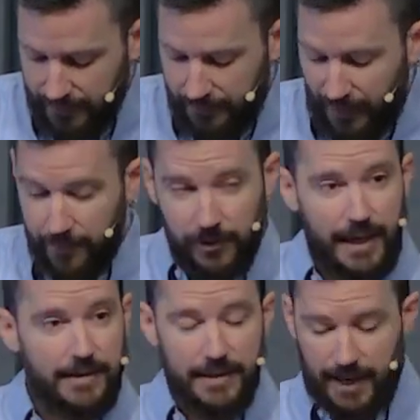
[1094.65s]
Bible
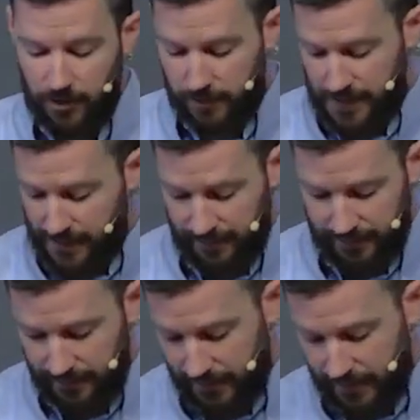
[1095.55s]
ending how it began.
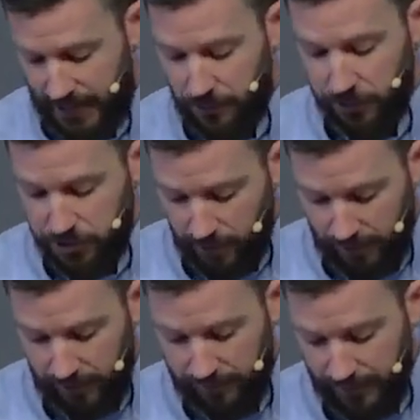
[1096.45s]
He will dwell
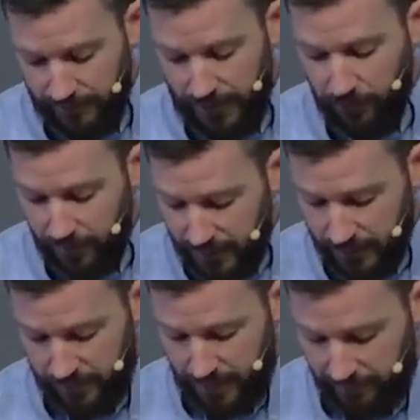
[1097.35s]
with them, they will be
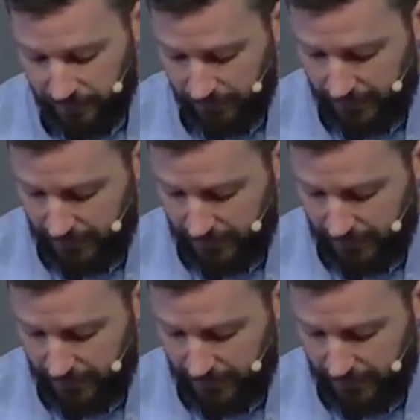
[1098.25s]
his people,